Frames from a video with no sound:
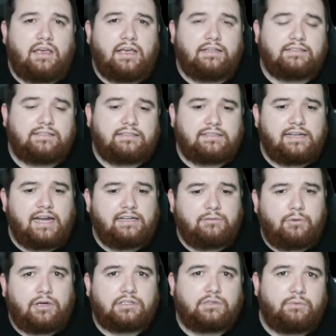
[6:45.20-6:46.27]
and Cincinnati
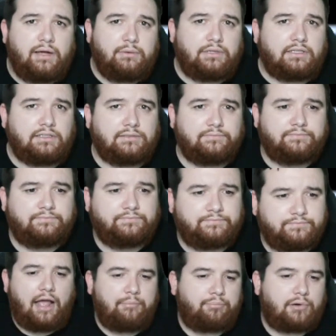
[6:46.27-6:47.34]
walks away with it.
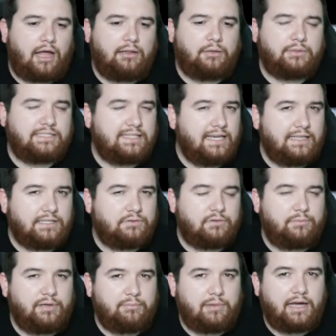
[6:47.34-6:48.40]
I probably would say this
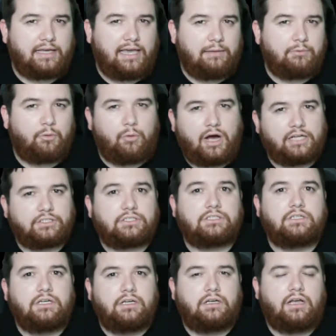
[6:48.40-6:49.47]
would be my game to watch